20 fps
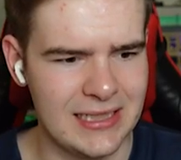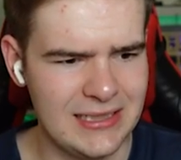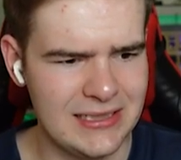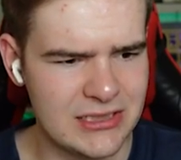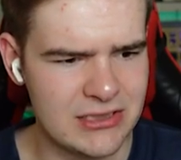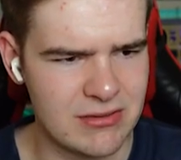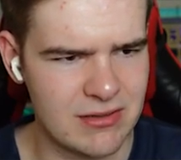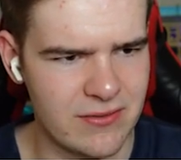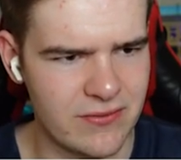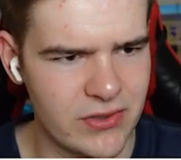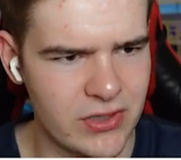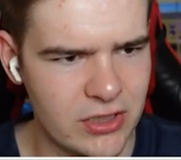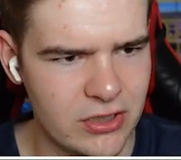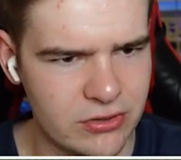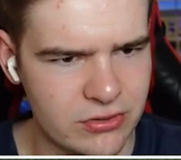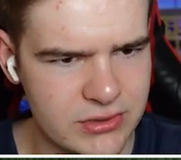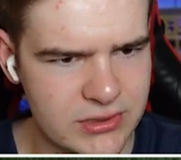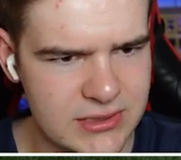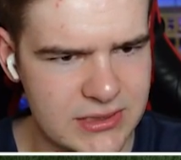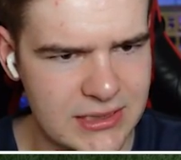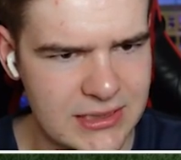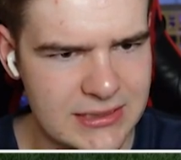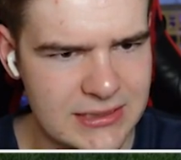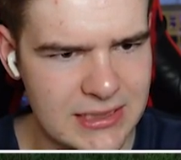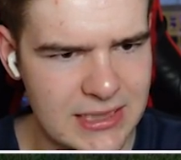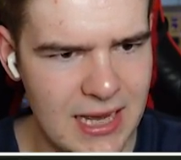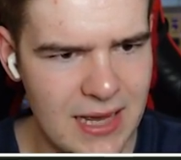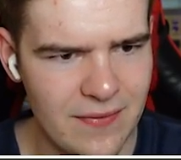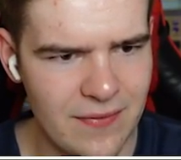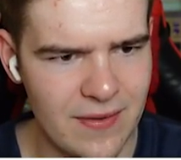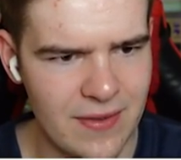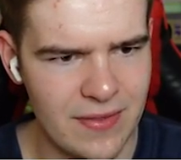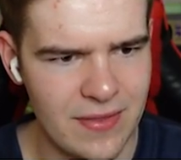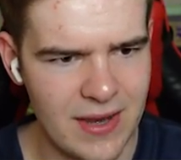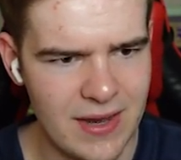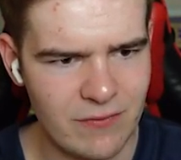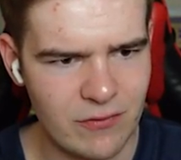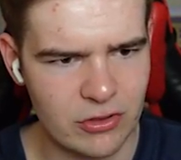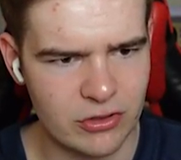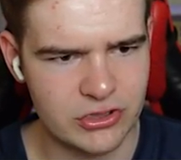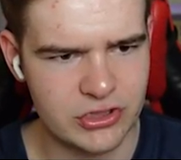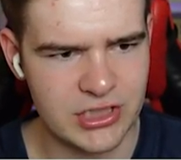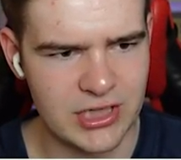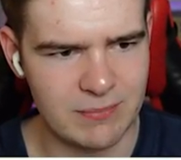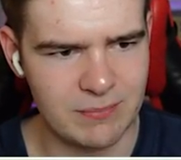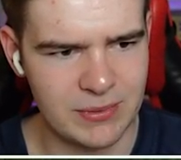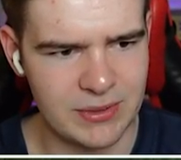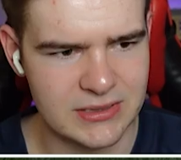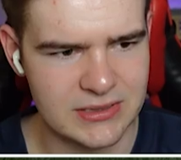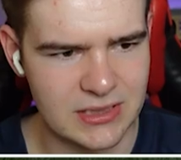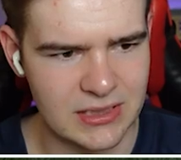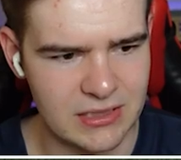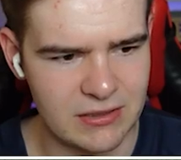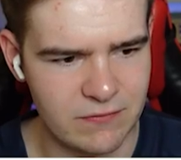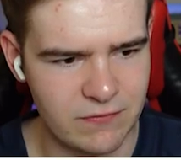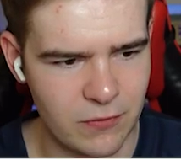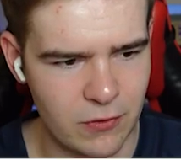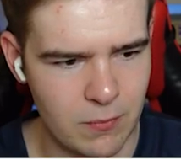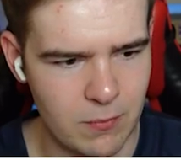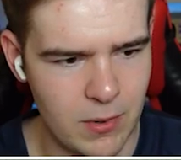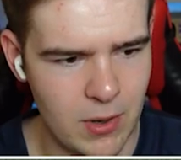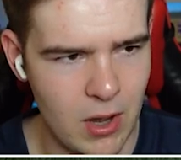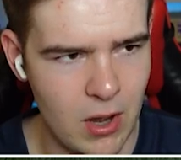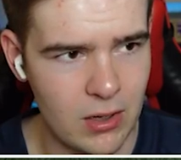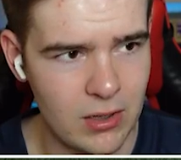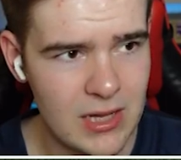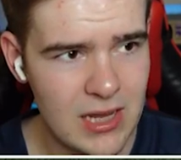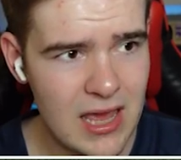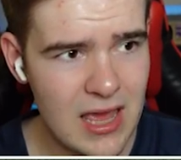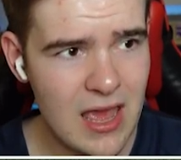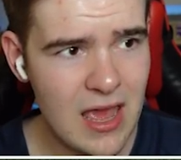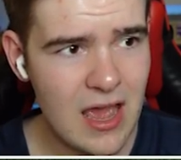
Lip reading: Leeds are having a good season, aren't they? They've got Champions League football,